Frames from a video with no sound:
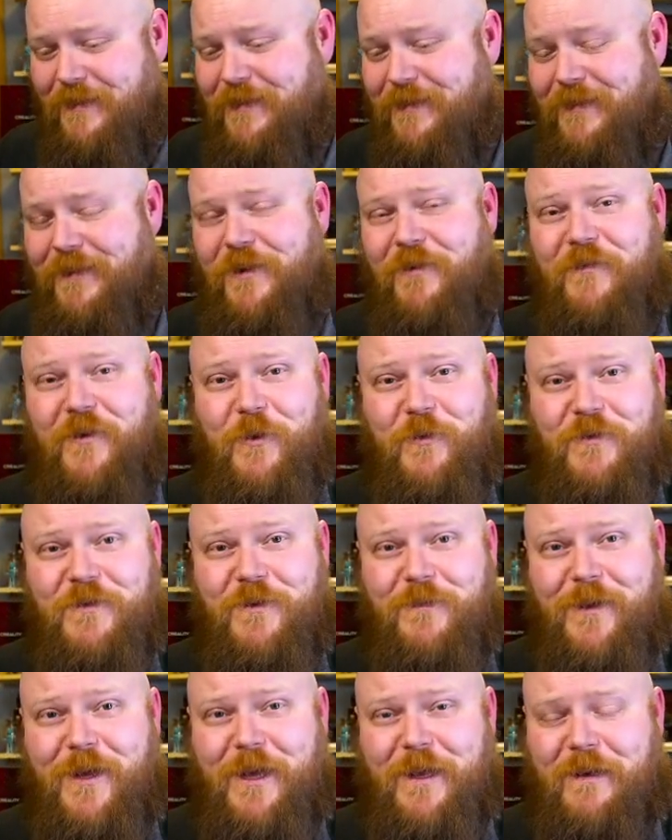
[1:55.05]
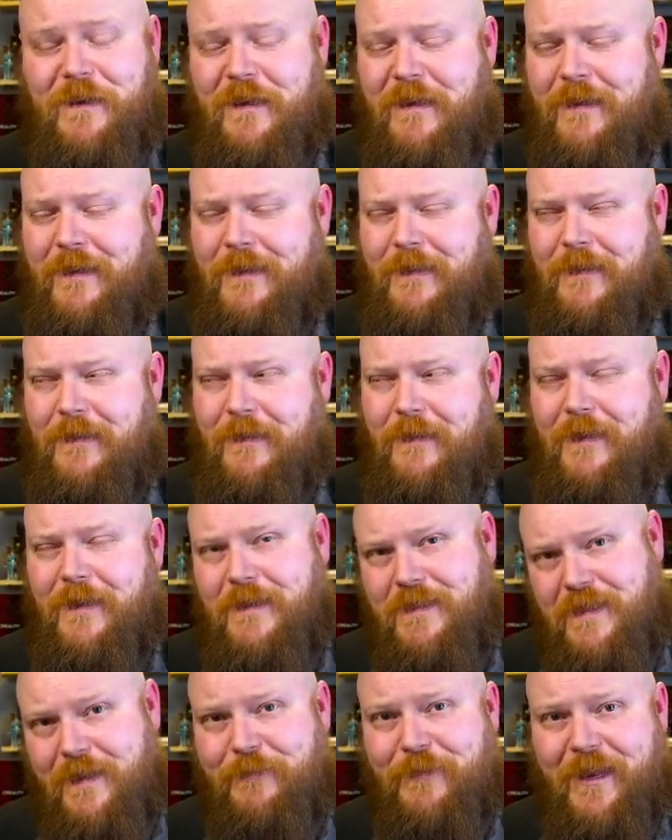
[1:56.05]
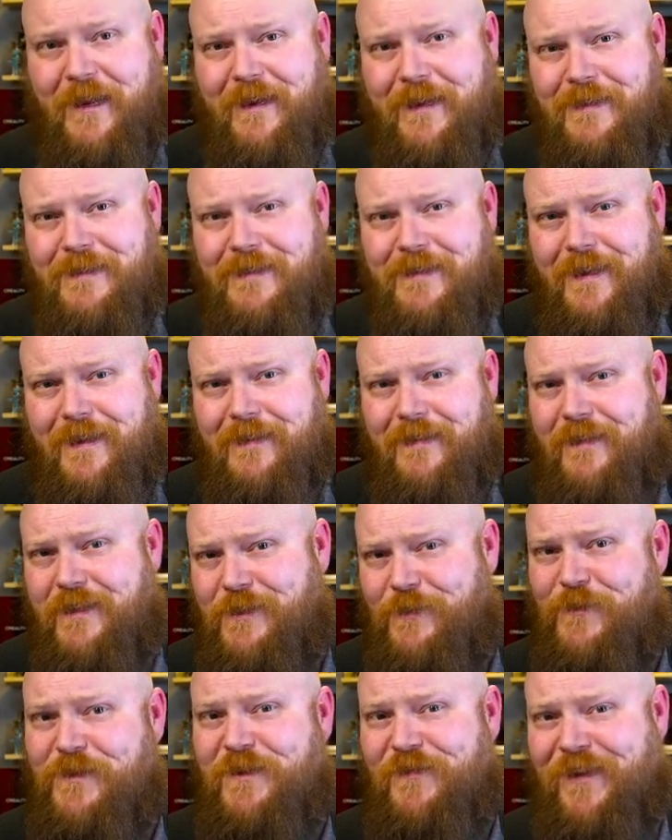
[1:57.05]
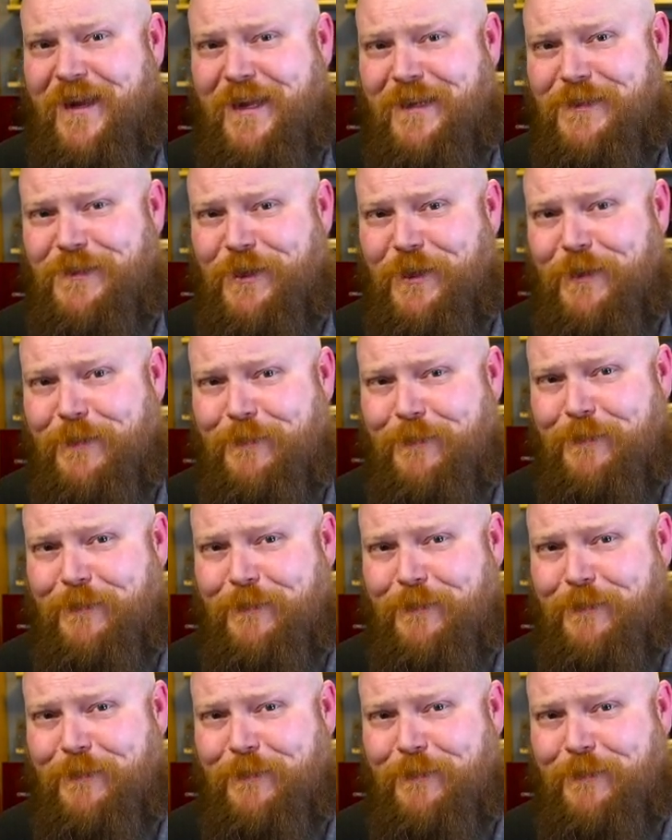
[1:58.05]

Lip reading: you've used them all. Except, like I said, this one's faster.